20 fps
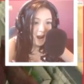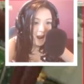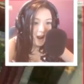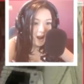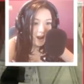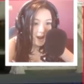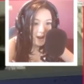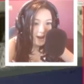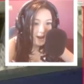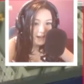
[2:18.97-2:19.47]

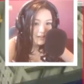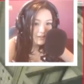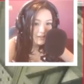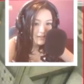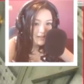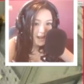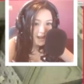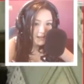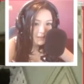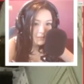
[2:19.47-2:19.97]
I just
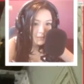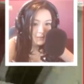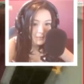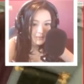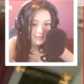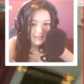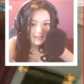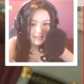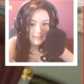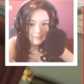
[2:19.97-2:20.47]
kind of went with
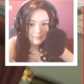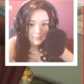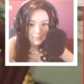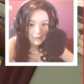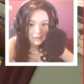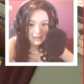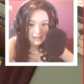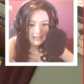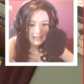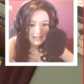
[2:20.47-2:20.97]
this
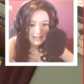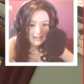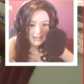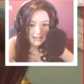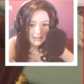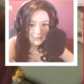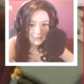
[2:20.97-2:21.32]
burgundy